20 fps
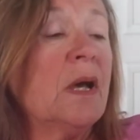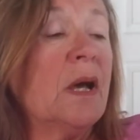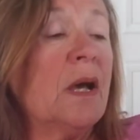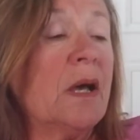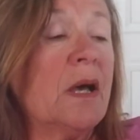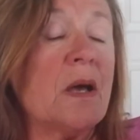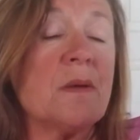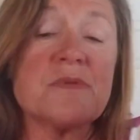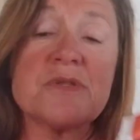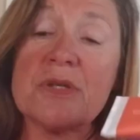
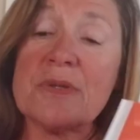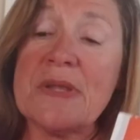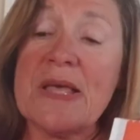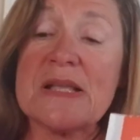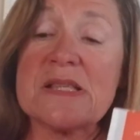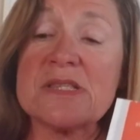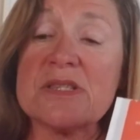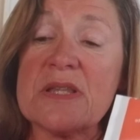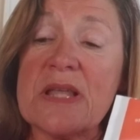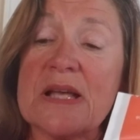Um, so
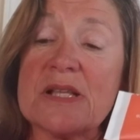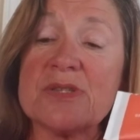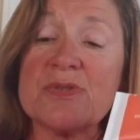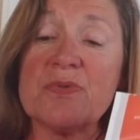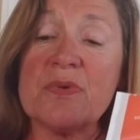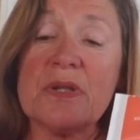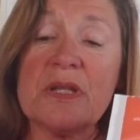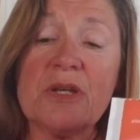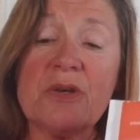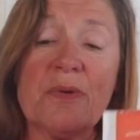that's that's
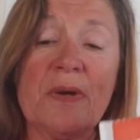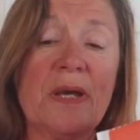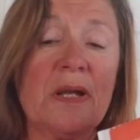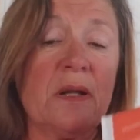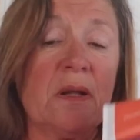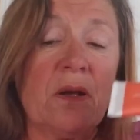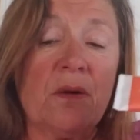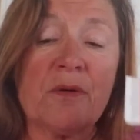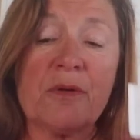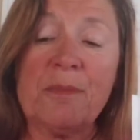really great,
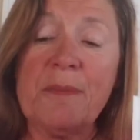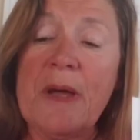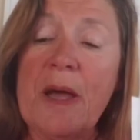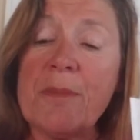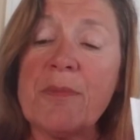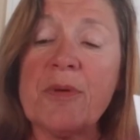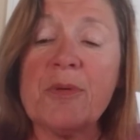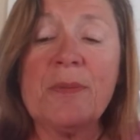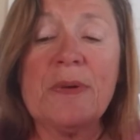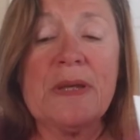along with
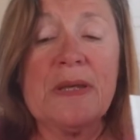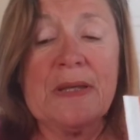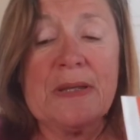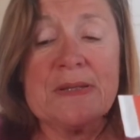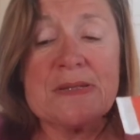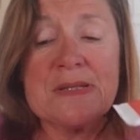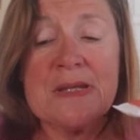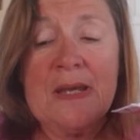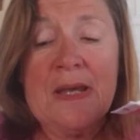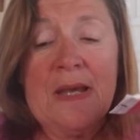
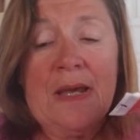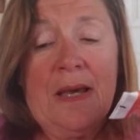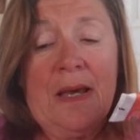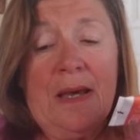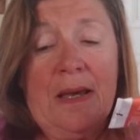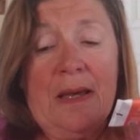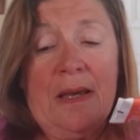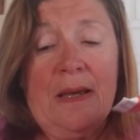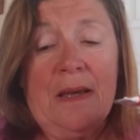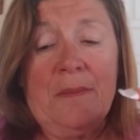peppermint.
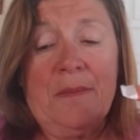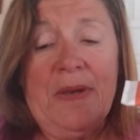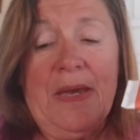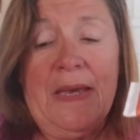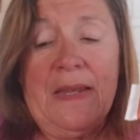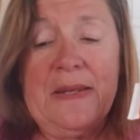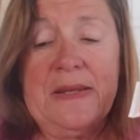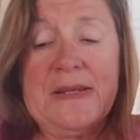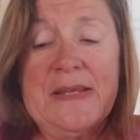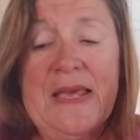Um,
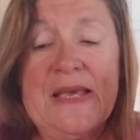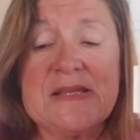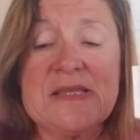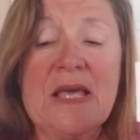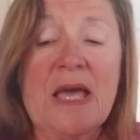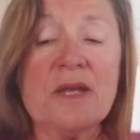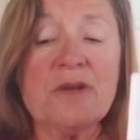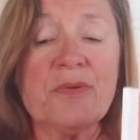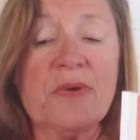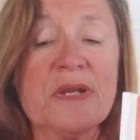and it has
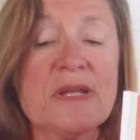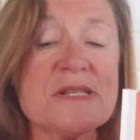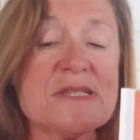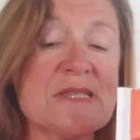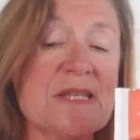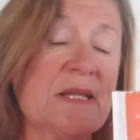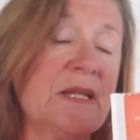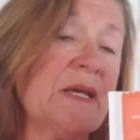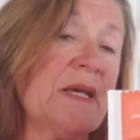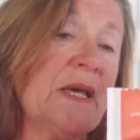hydrated
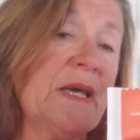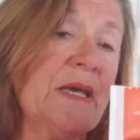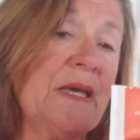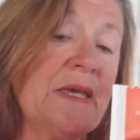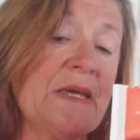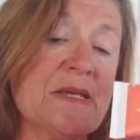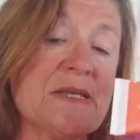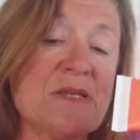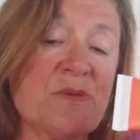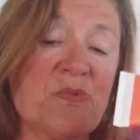silica,
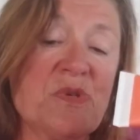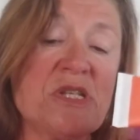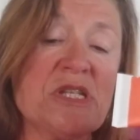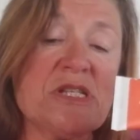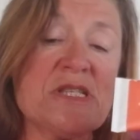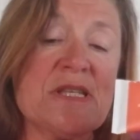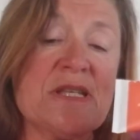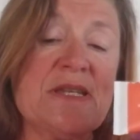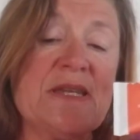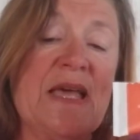is which
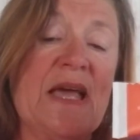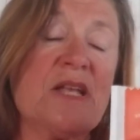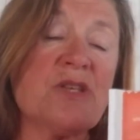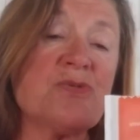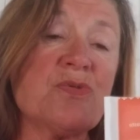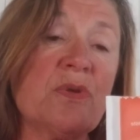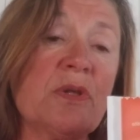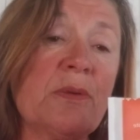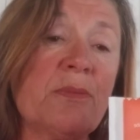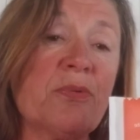is a
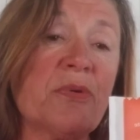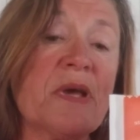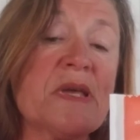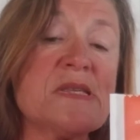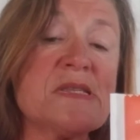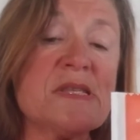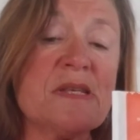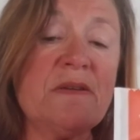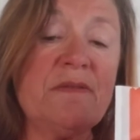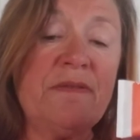natural
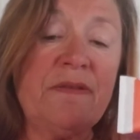abrasive